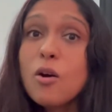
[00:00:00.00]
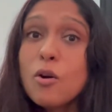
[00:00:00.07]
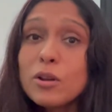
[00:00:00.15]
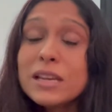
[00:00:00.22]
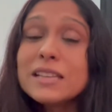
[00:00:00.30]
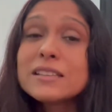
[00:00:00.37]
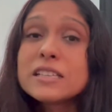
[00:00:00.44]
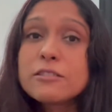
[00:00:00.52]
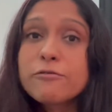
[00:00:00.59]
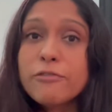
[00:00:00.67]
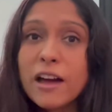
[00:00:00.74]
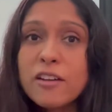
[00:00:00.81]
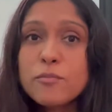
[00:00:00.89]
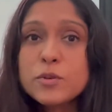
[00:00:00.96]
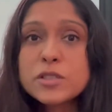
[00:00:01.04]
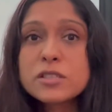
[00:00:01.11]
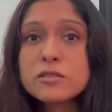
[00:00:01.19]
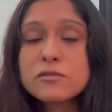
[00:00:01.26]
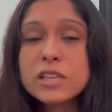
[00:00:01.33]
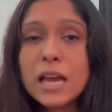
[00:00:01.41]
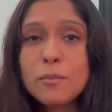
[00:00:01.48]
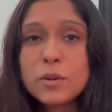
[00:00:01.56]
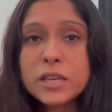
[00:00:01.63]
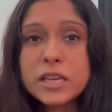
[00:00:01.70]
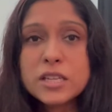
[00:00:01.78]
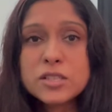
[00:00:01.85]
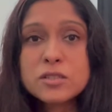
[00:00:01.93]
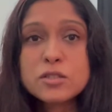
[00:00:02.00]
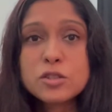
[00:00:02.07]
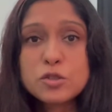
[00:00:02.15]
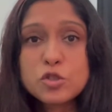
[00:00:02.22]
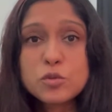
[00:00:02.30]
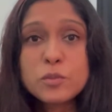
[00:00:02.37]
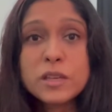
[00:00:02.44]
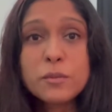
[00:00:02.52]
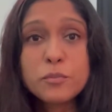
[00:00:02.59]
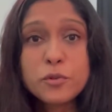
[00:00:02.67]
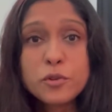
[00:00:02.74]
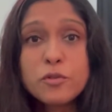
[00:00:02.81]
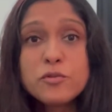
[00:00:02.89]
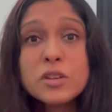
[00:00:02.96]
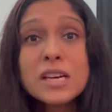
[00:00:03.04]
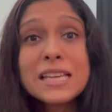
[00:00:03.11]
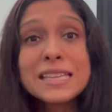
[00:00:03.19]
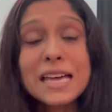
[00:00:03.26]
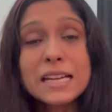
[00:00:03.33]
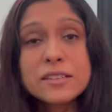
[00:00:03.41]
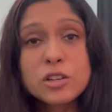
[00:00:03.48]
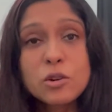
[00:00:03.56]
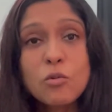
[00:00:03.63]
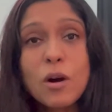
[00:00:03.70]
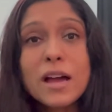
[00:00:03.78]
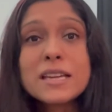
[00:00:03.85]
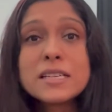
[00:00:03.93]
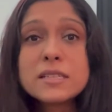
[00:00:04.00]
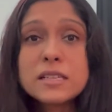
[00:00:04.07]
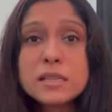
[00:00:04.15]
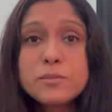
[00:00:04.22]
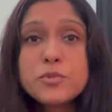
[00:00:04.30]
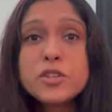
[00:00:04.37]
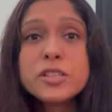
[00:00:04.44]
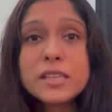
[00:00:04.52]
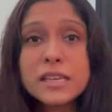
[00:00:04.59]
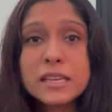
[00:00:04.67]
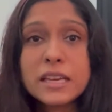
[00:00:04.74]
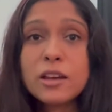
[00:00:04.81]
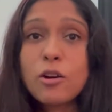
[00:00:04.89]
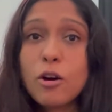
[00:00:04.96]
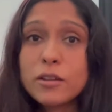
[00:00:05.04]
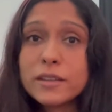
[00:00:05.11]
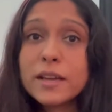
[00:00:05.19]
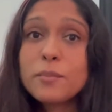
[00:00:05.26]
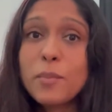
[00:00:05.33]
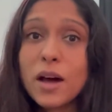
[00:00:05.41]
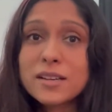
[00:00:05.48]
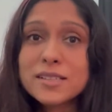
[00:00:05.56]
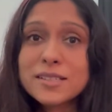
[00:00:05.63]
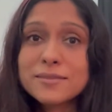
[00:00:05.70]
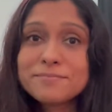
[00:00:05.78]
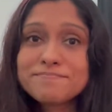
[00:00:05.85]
Only 35% of the applications used to be approved that required deliberate thinking on their part.